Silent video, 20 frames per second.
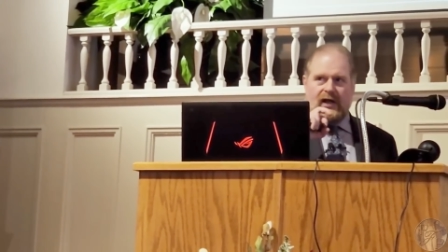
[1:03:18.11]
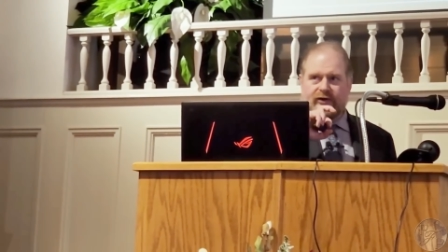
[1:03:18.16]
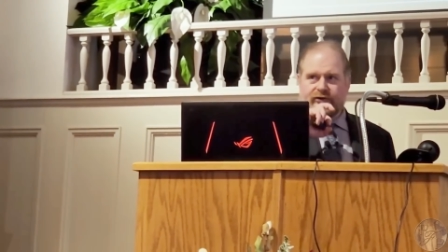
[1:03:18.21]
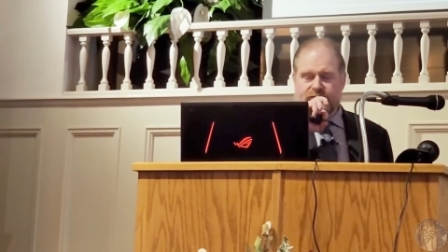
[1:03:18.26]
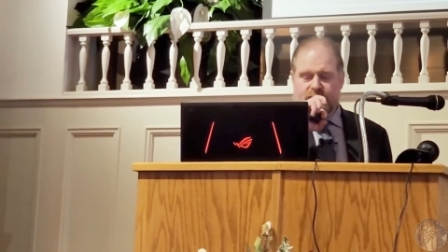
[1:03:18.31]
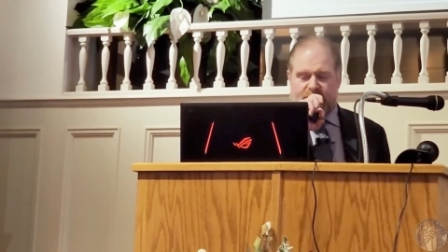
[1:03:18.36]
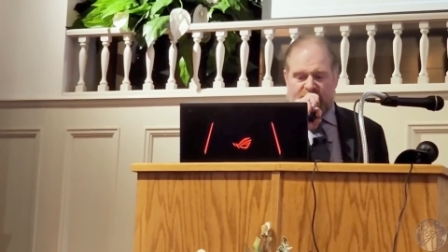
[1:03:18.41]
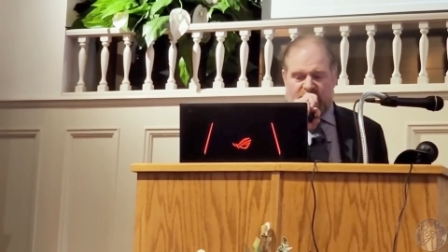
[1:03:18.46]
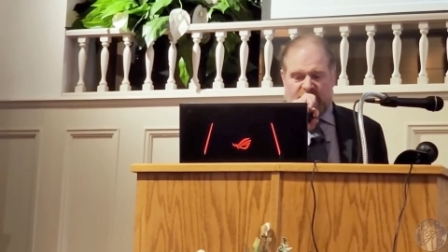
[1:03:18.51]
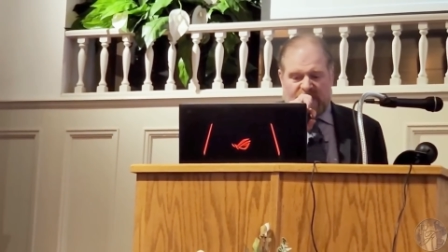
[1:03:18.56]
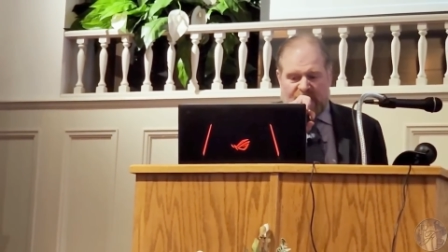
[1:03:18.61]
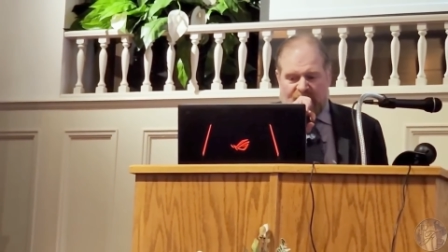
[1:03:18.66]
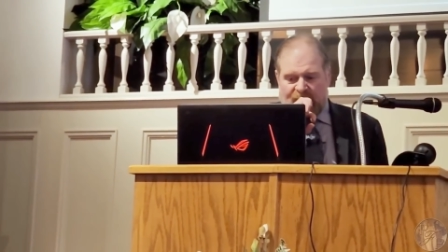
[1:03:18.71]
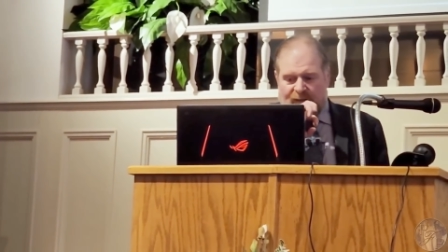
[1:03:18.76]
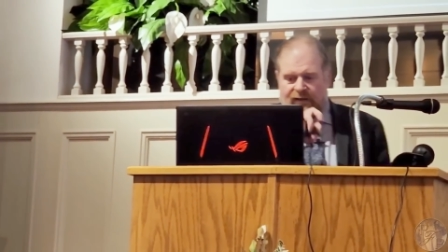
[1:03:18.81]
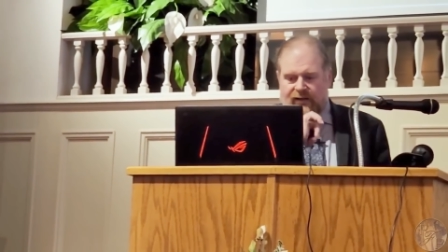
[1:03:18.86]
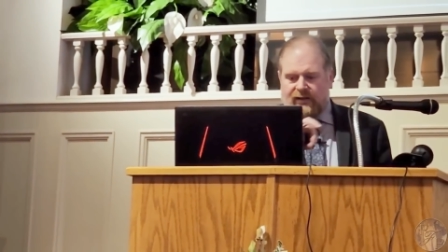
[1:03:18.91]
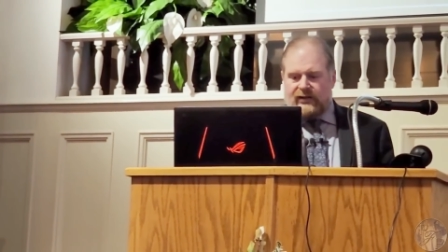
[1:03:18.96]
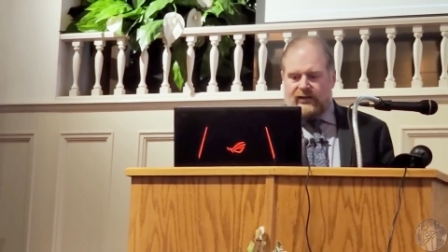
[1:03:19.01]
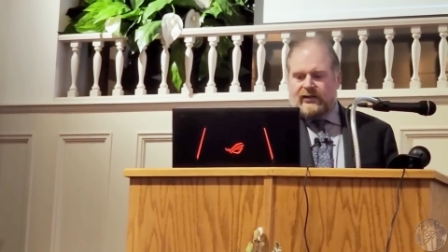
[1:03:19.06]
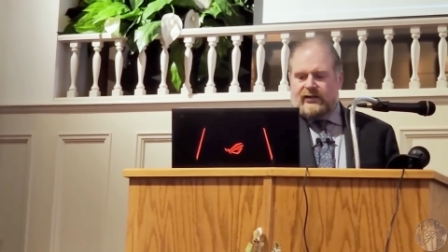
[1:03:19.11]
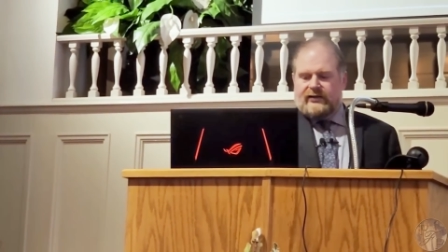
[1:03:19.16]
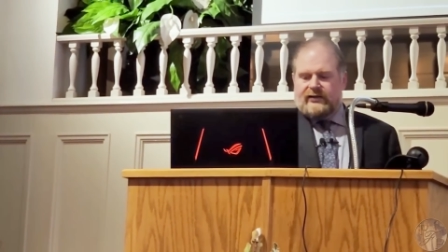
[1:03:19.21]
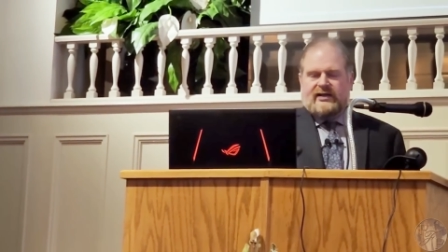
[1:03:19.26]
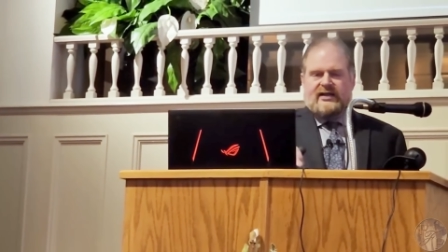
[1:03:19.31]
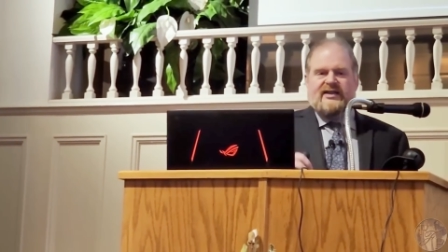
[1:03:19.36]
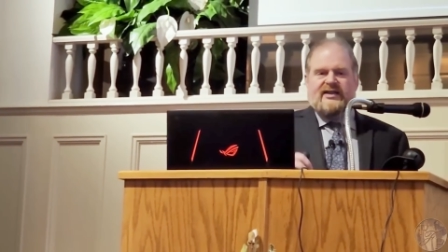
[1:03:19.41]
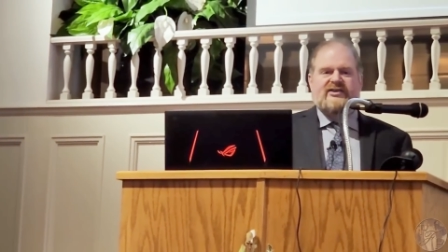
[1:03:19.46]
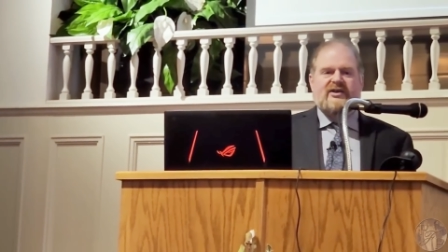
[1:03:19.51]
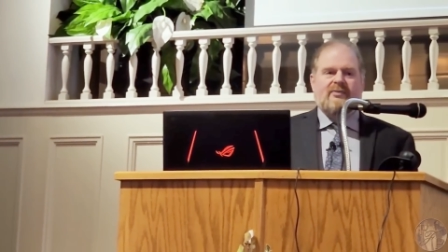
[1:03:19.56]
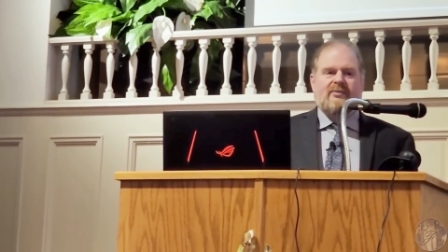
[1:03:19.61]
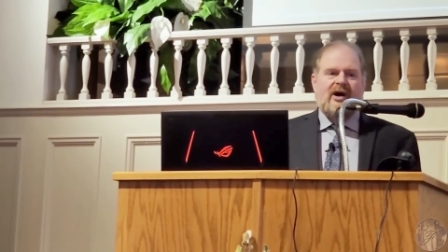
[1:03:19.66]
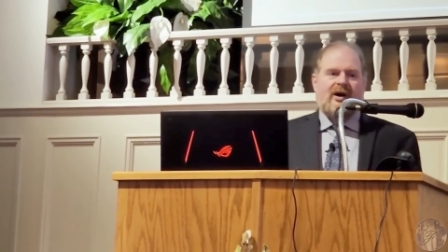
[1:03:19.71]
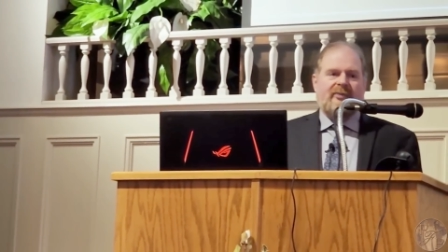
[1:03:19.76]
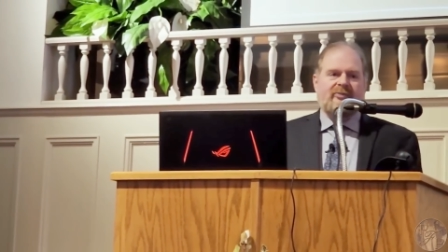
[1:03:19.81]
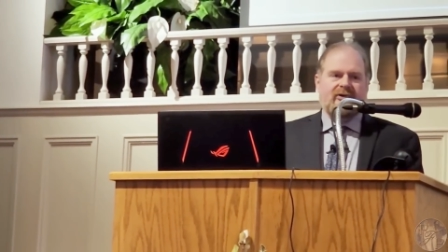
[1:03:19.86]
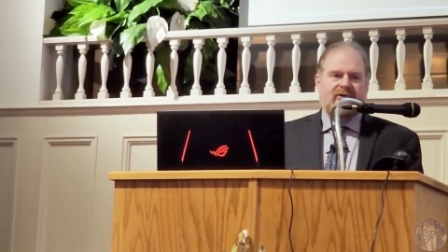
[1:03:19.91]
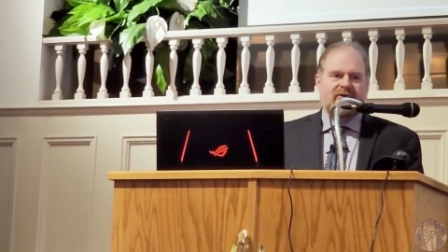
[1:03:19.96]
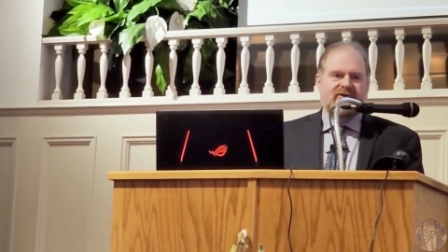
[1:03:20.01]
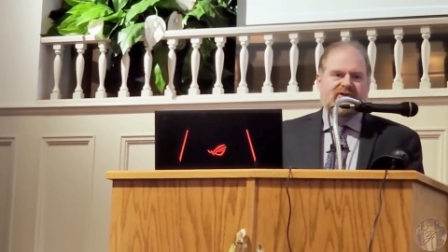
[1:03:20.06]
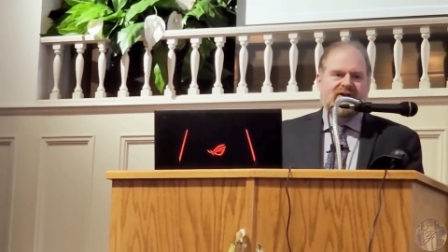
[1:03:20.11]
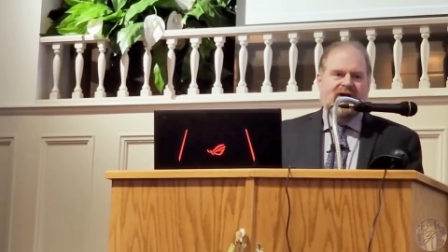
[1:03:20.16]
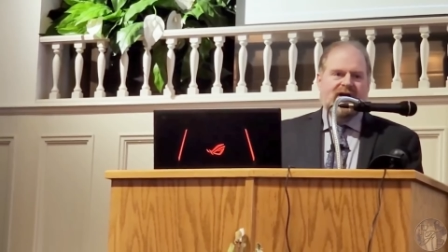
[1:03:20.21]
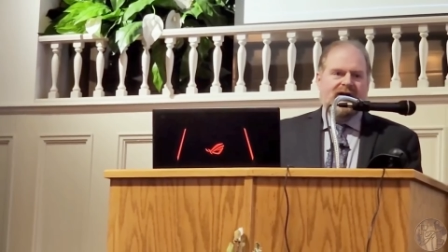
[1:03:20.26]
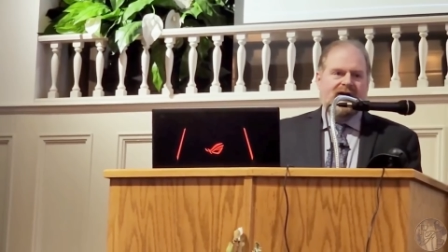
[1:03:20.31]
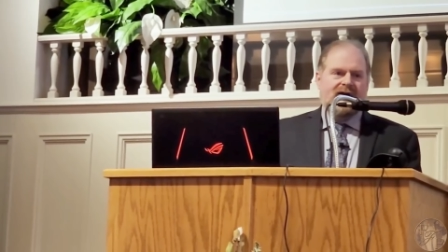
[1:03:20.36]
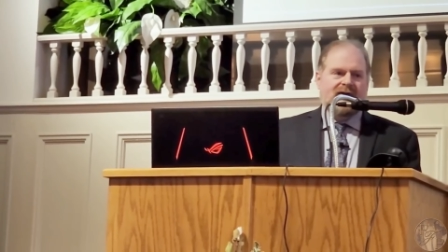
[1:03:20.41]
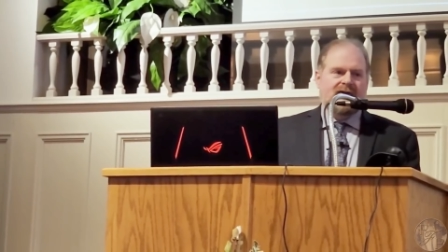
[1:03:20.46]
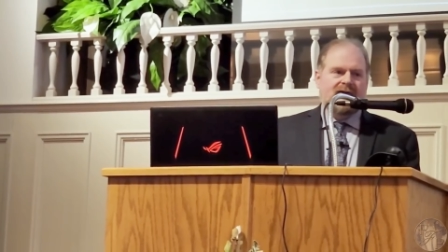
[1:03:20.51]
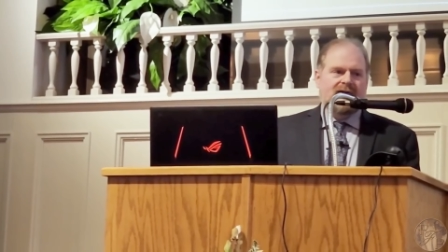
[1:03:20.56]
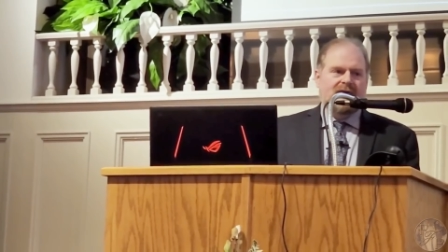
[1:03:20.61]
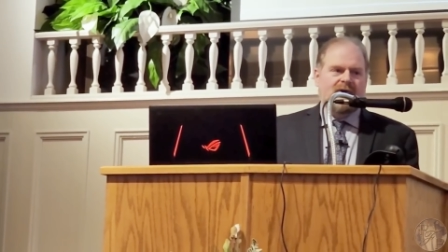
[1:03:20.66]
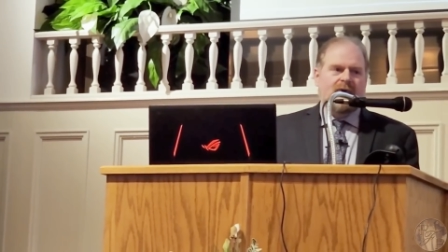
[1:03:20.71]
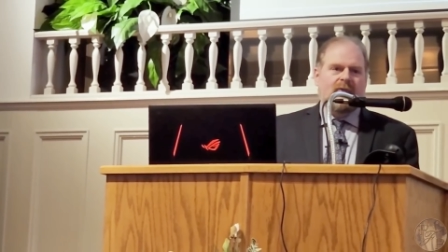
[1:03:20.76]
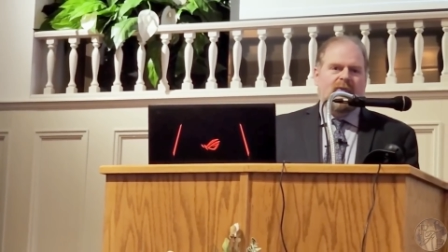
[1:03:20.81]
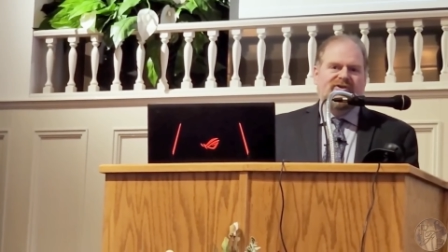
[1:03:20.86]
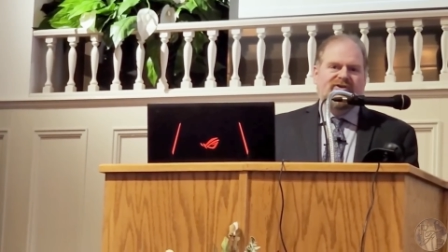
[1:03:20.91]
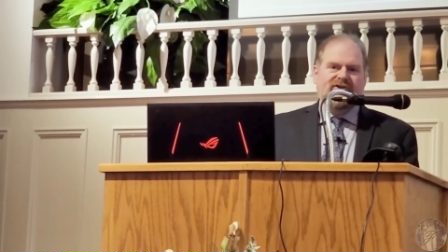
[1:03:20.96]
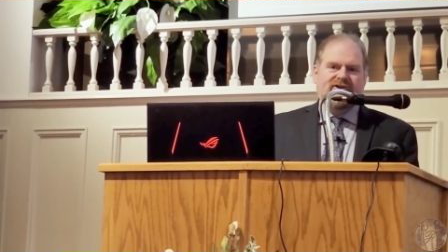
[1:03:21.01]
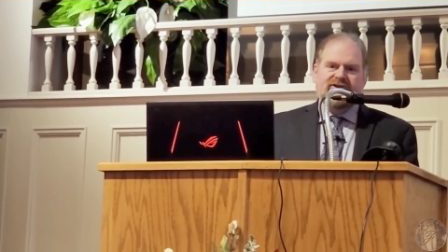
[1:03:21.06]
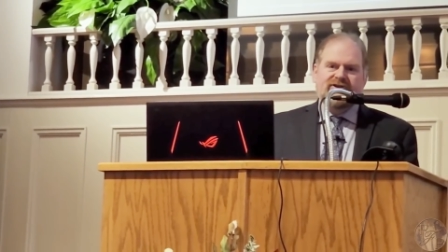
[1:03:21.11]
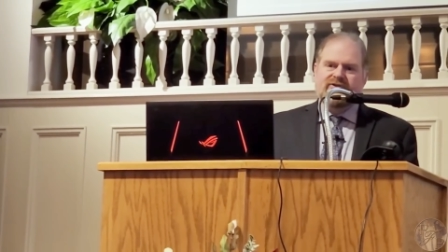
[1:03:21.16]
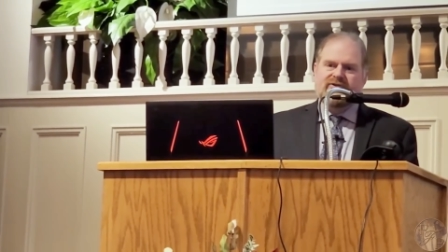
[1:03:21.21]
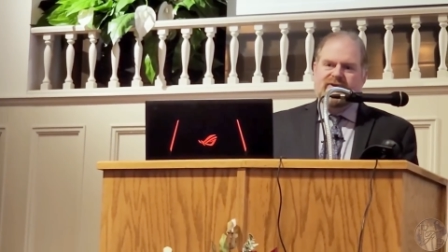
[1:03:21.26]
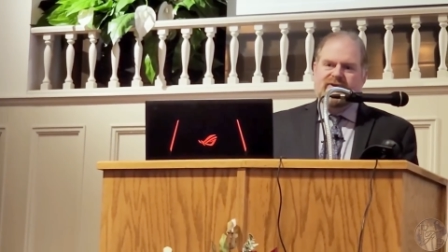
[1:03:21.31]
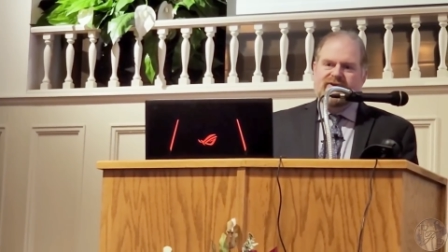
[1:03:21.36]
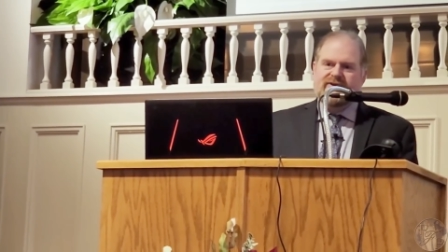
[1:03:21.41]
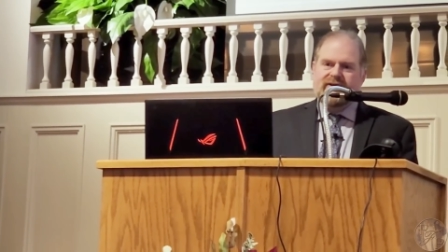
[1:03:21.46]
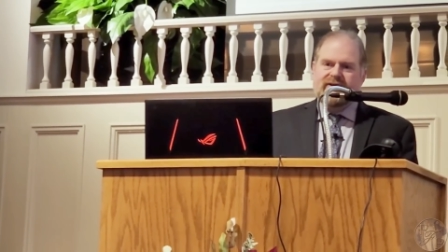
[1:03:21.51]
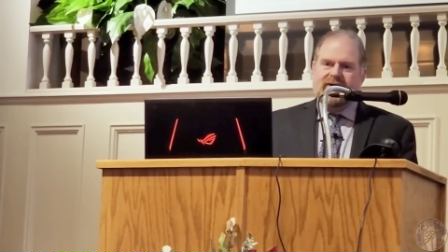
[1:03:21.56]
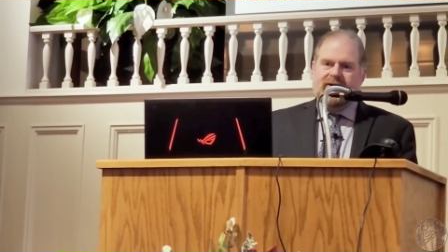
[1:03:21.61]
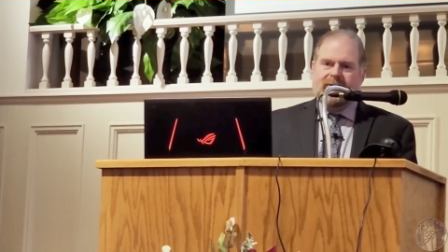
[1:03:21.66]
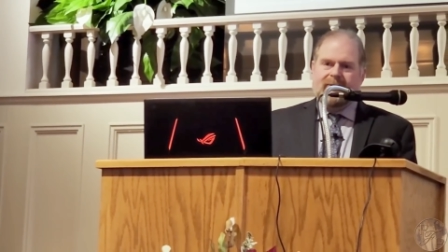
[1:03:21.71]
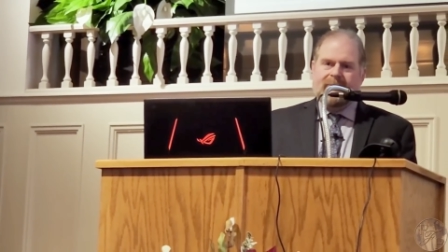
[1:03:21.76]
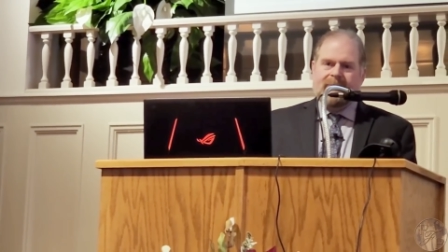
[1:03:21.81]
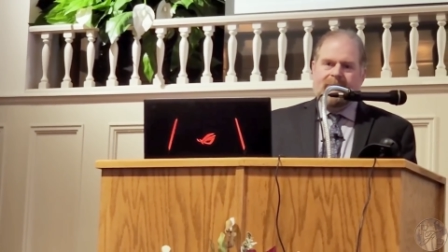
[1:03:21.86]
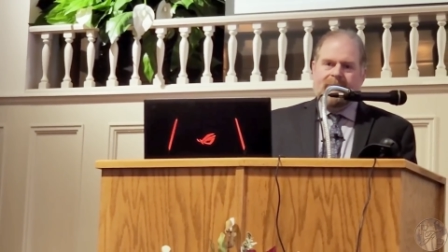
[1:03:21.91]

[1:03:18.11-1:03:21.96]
and just quickly, the easy popular side. What was it just recently?